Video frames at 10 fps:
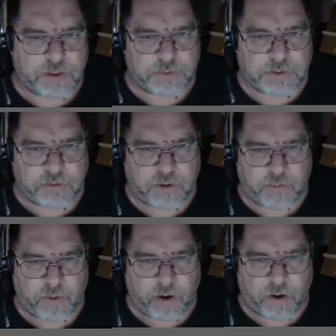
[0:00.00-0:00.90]
I'm just going to
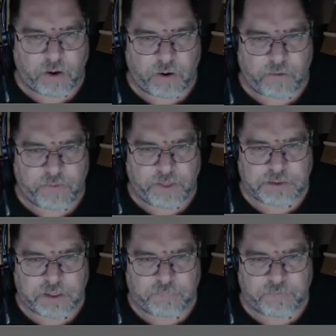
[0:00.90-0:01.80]
grab all that
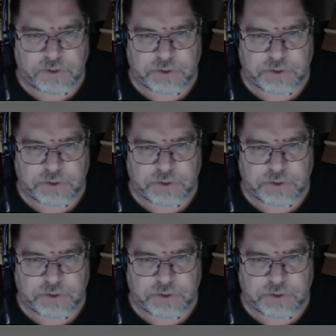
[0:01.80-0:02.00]
stuff and